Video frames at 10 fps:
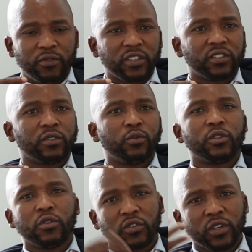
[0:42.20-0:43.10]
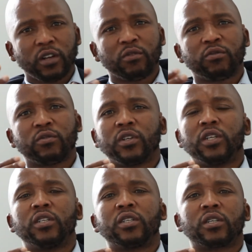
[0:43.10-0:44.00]
first with yourself
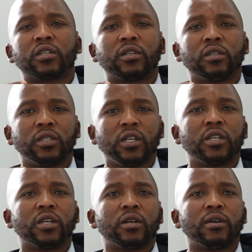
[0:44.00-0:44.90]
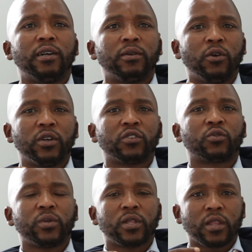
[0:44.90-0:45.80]
and
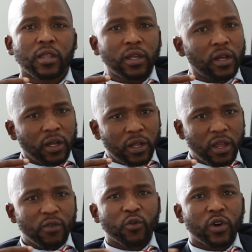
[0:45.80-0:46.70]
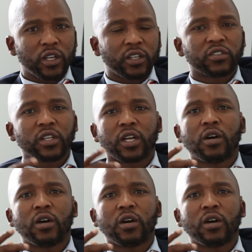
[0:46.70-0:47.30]
honest with everyone else